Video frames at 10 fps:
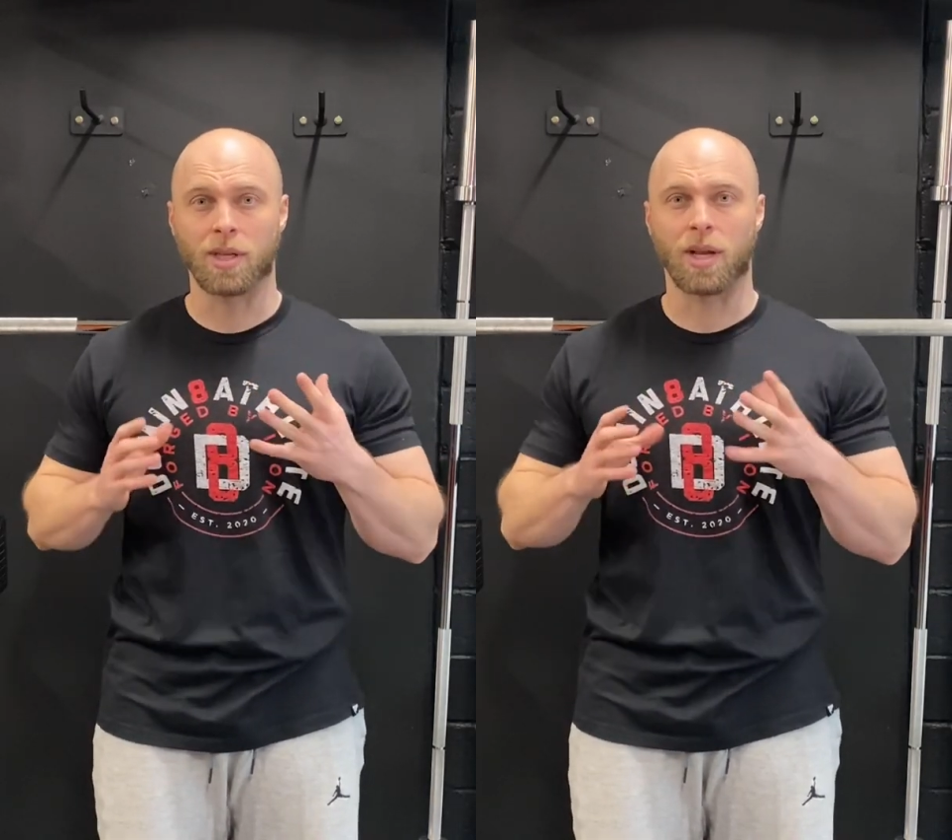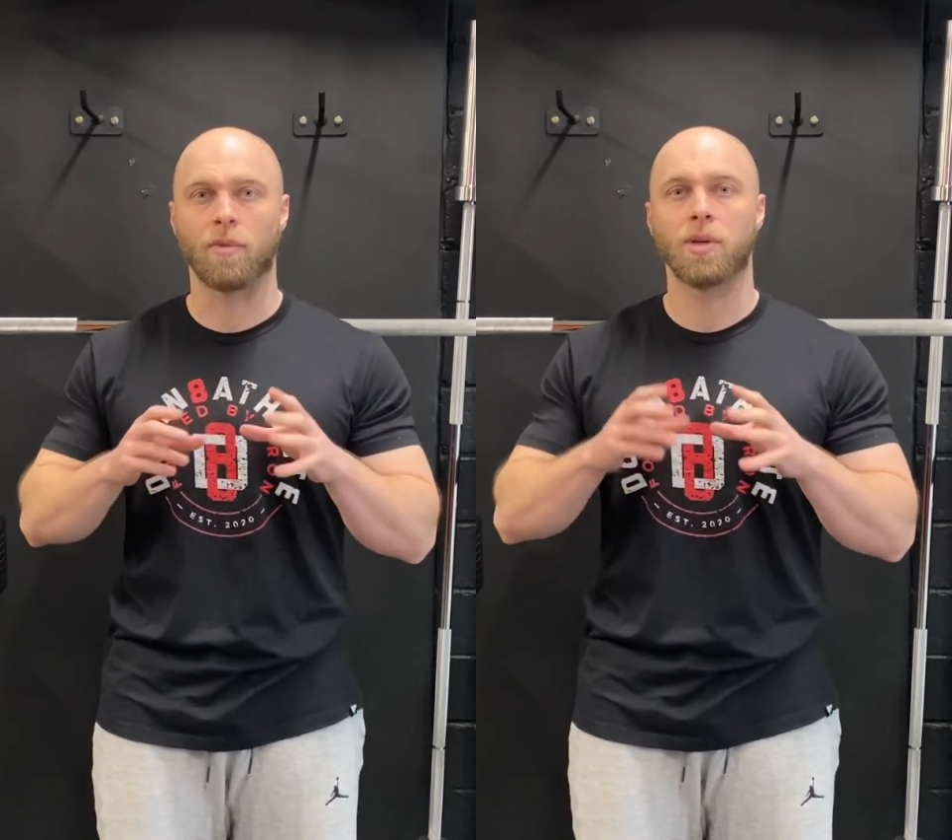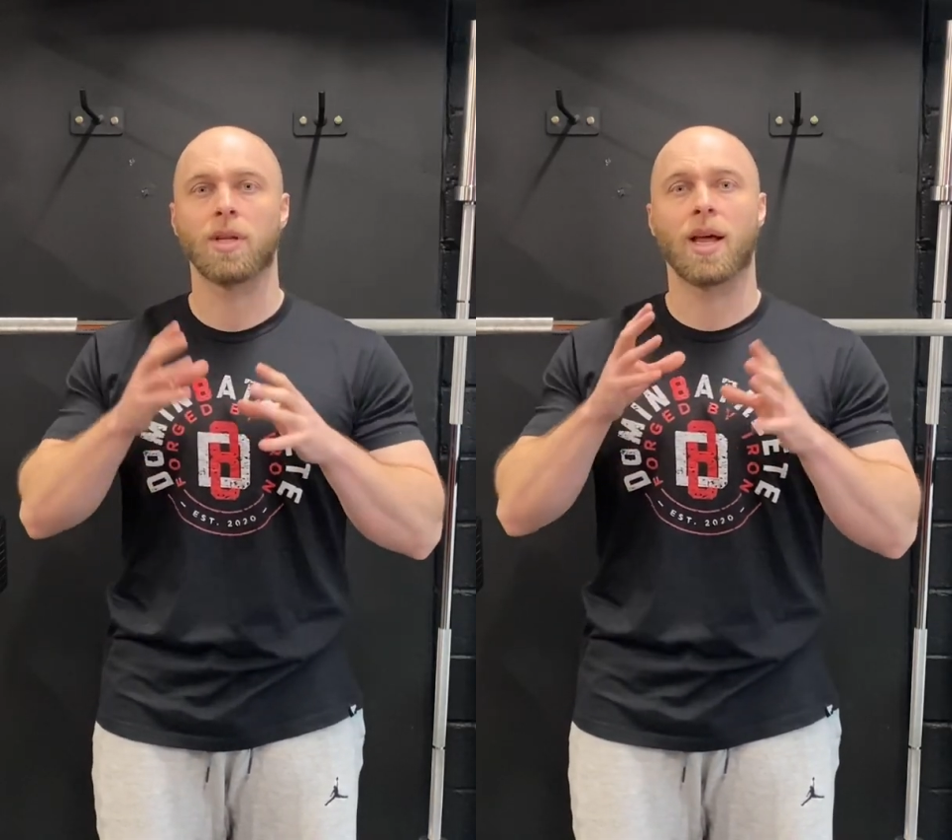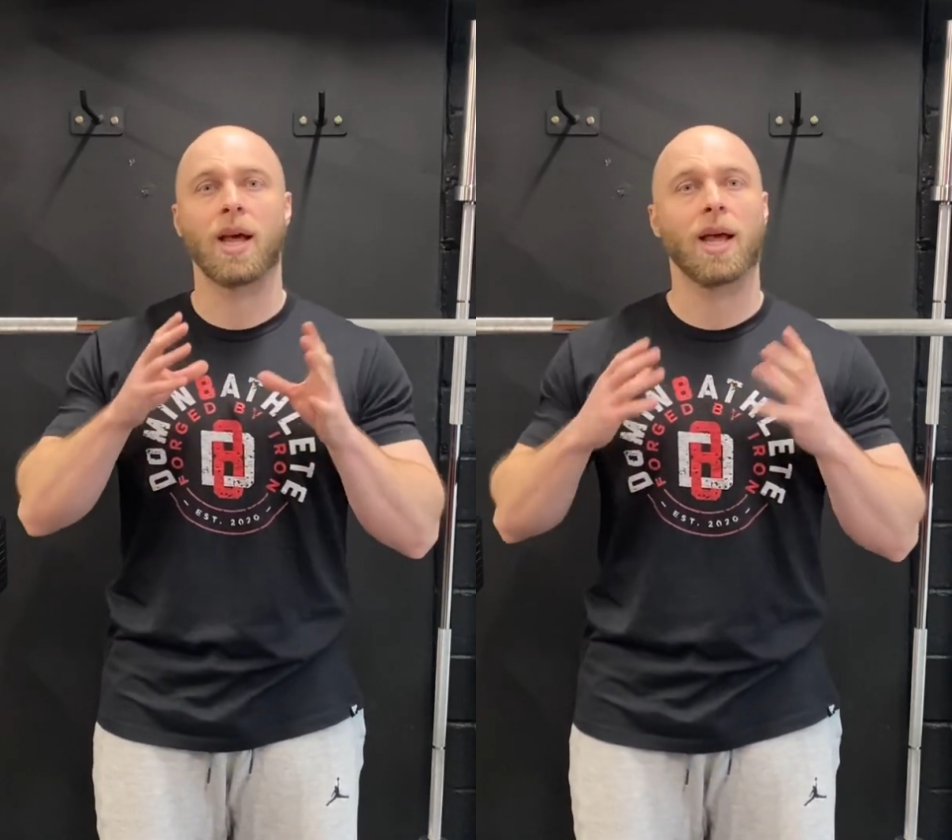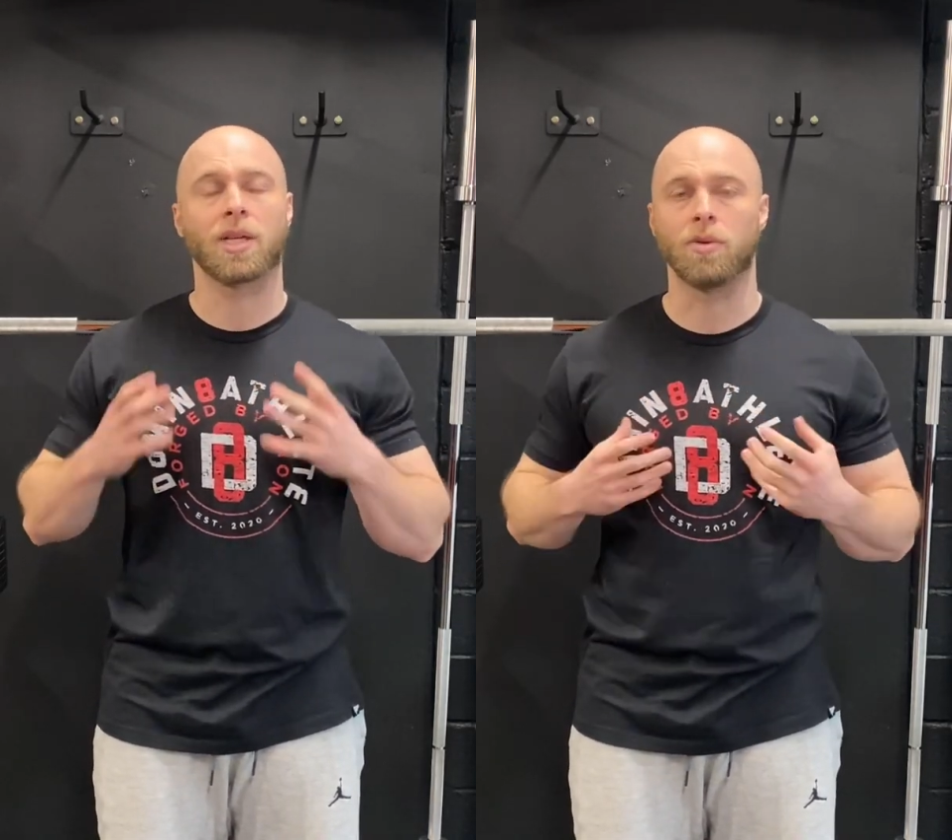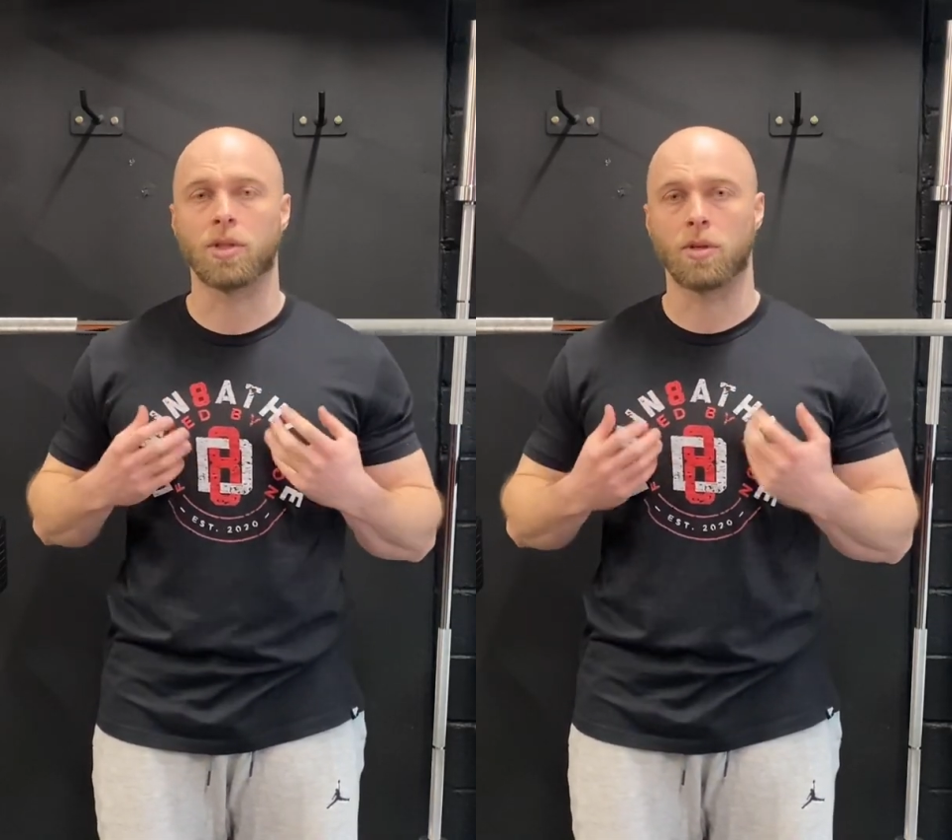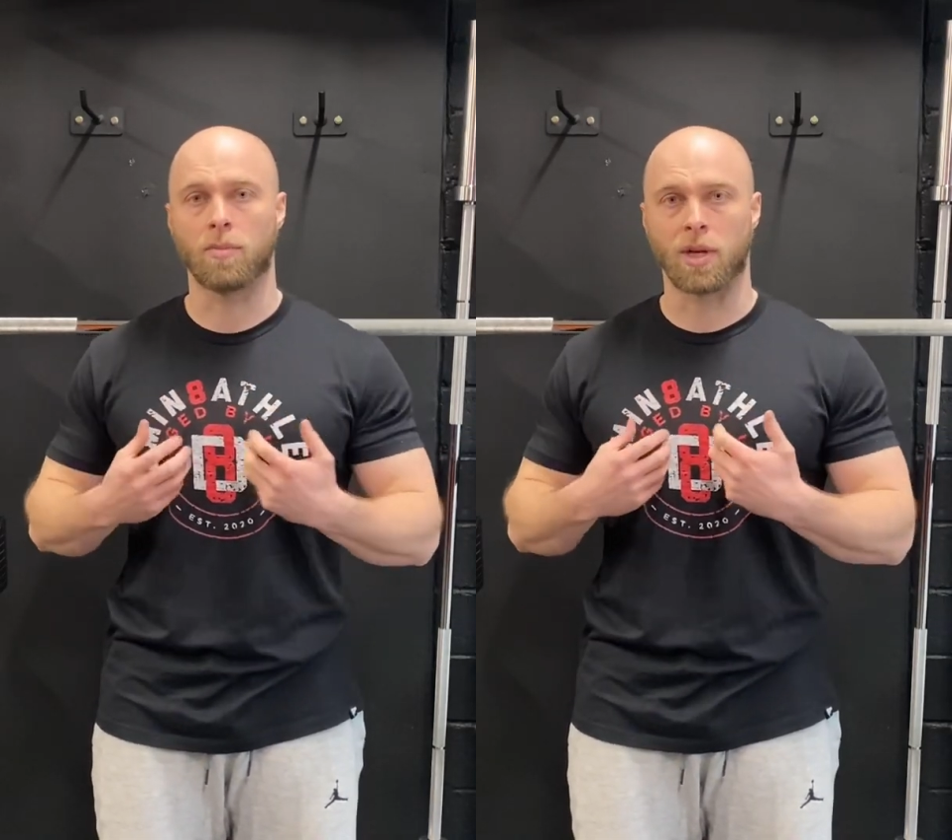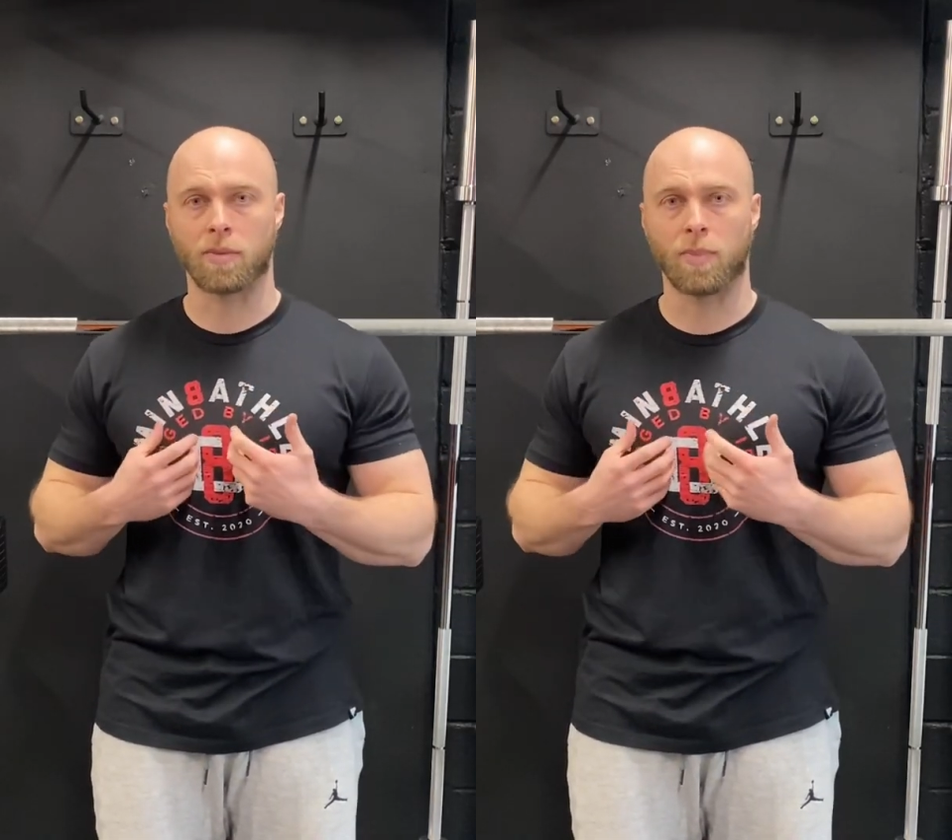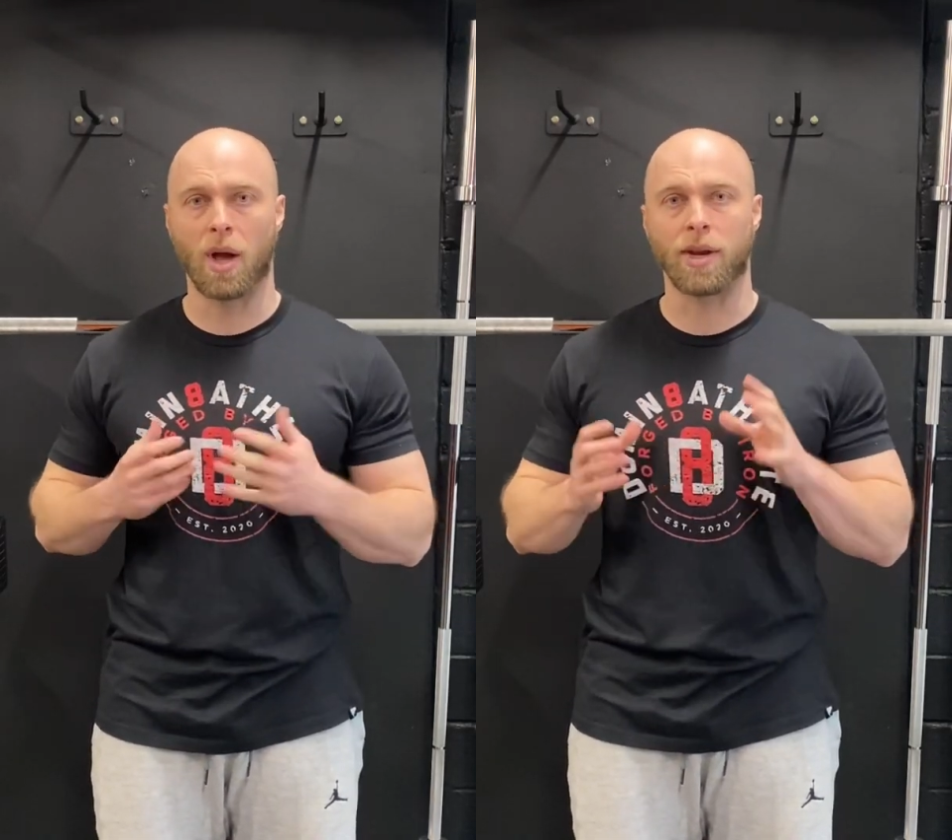Now, it wasn't an actual issue with my spine,